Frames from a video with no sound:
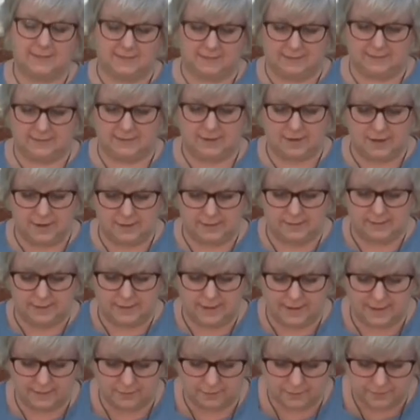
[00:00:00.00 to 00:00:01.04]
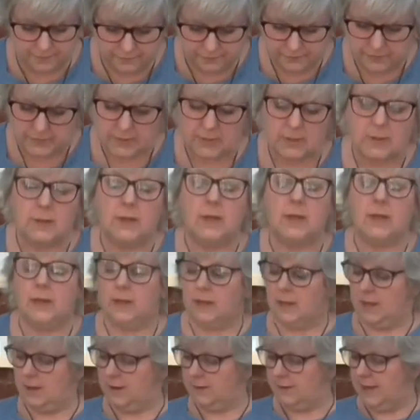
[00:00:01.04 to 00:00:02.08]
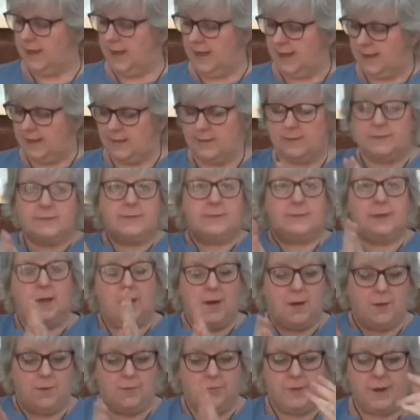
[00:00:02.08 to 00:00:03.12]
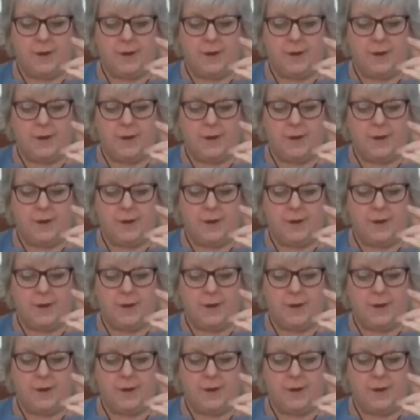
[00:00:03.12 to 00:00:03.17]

and sturdy now. Okay, so the